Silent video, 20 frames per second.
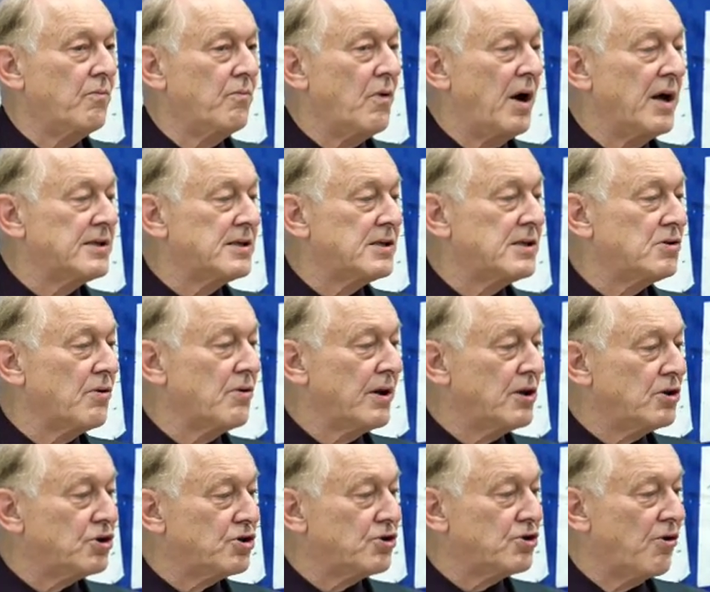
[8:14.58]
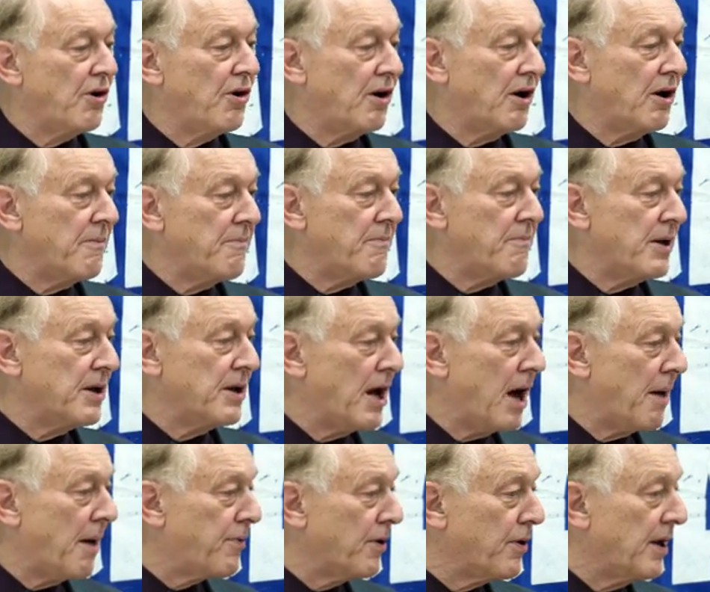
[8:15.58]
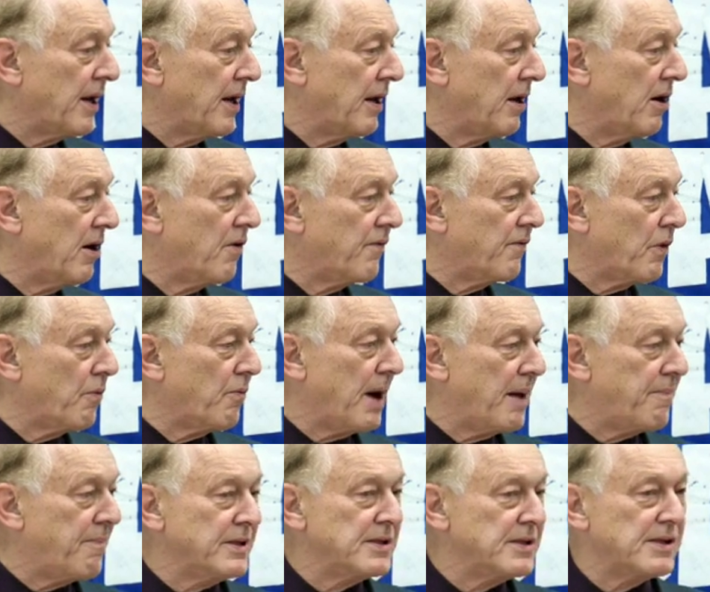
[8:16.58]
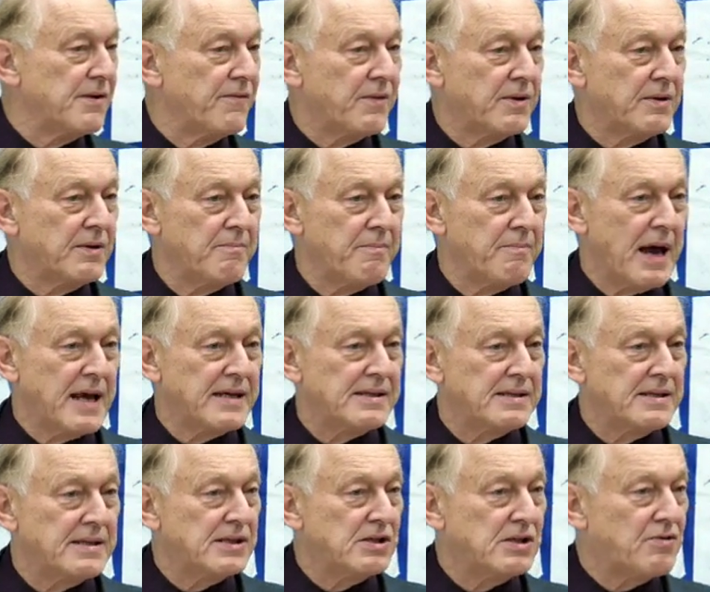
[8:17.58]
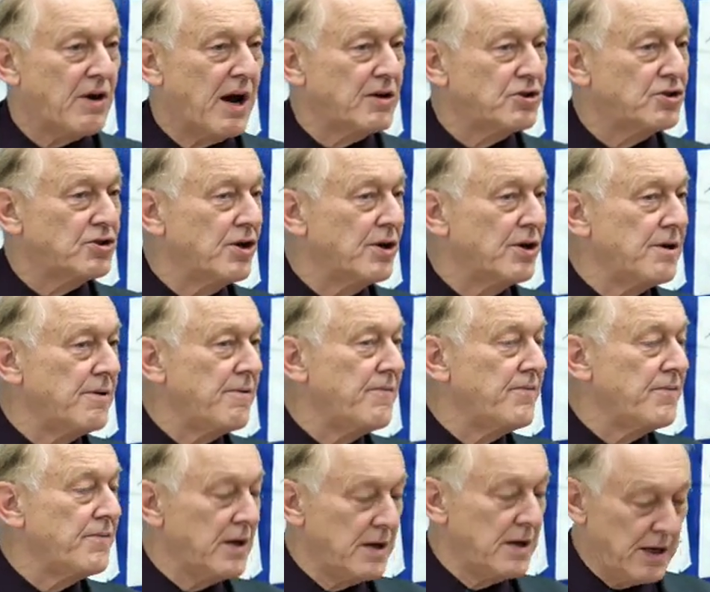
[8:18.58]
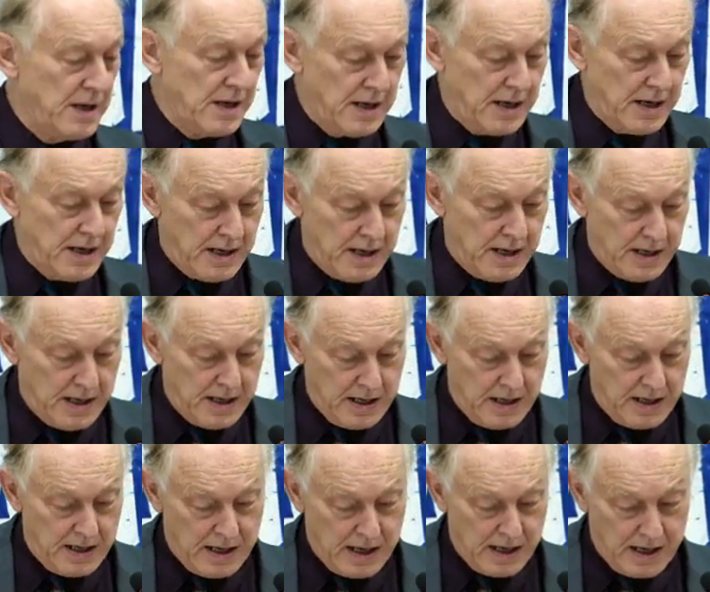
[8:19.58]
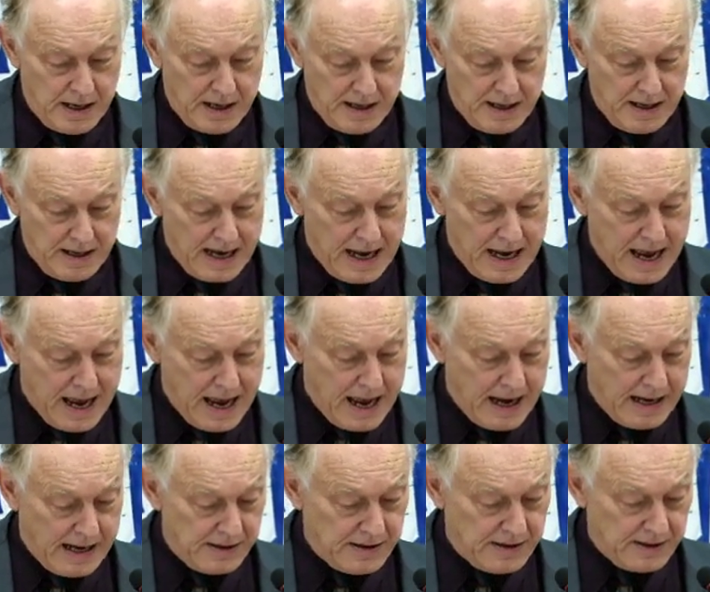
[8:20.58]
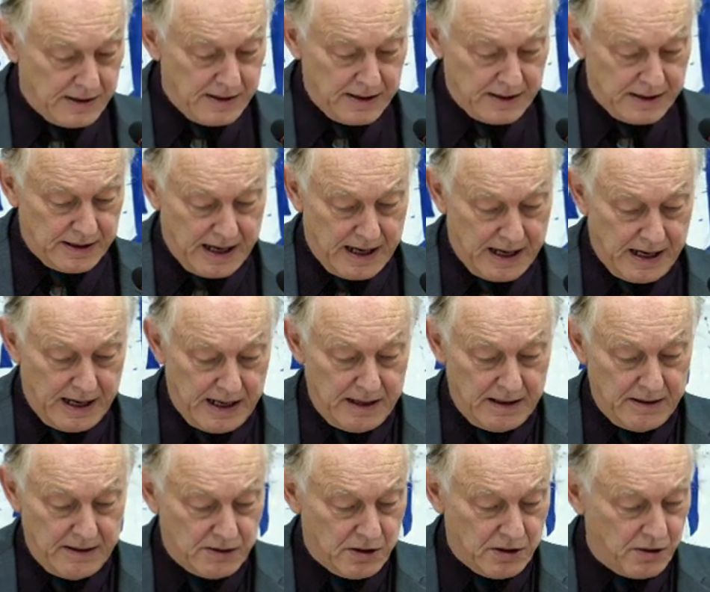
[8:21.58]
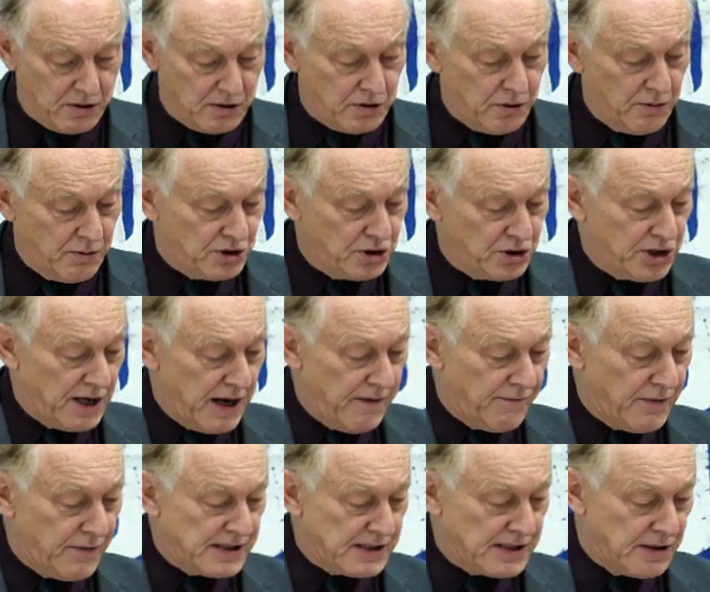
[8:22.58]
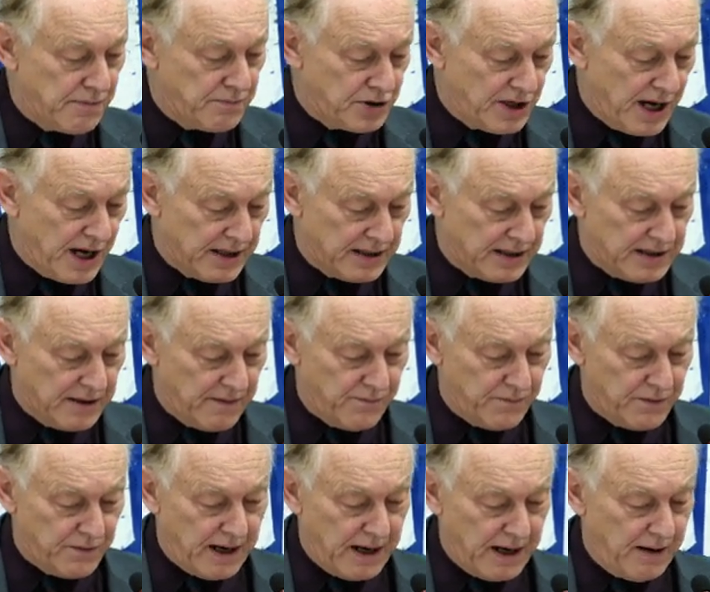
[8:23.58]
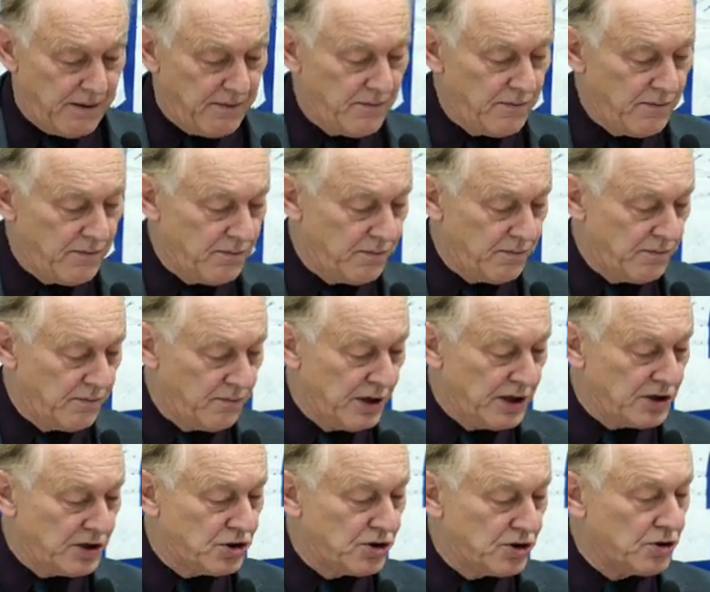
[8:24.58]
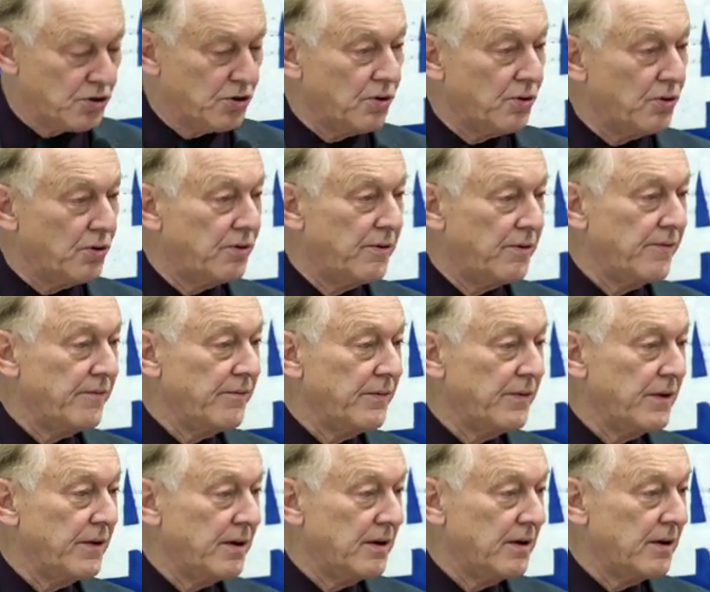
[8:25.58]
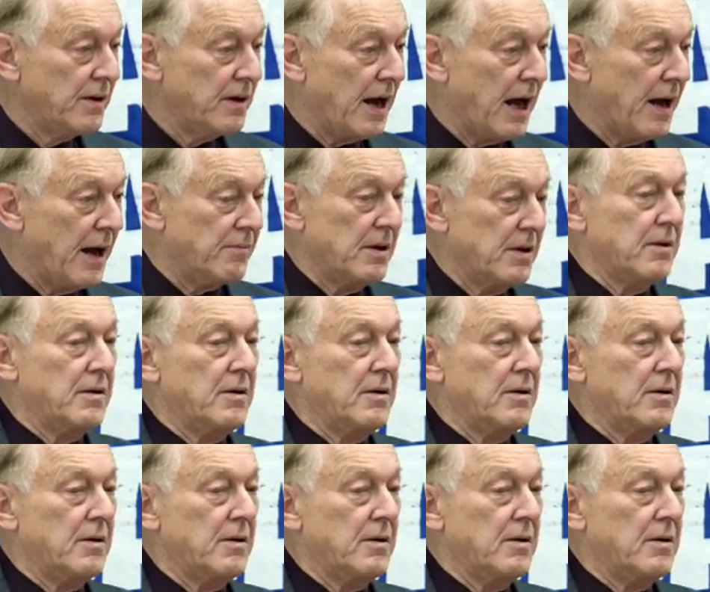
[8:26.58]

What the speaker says: wants to ensure a monopoly over weapons of mass destruction. And they, to achieve this objective, they wish to, I